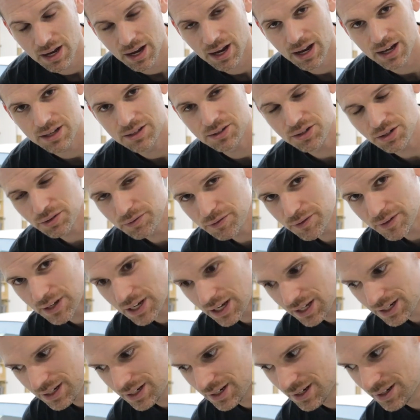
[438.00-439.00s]
And don't
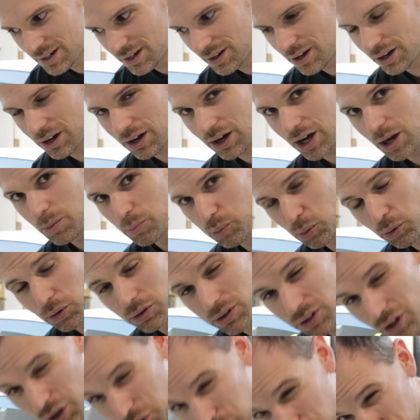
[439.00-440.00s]
forget, I
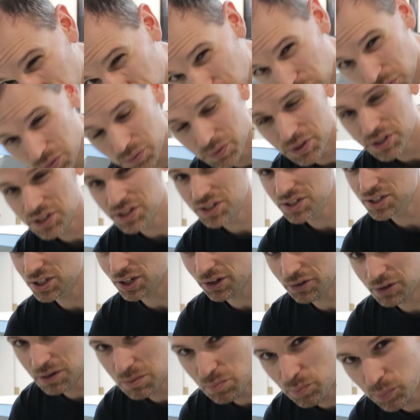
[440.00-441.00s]
bought local, which is
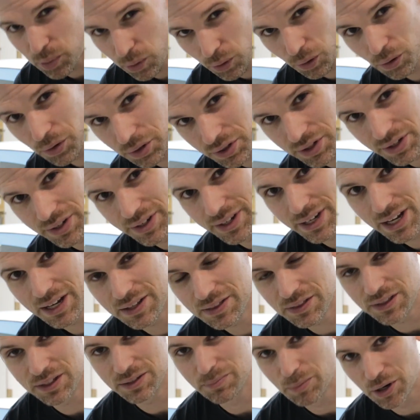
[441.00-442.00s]
so important
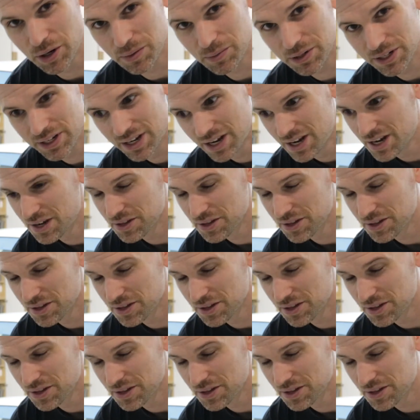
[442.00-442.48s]
at the moment.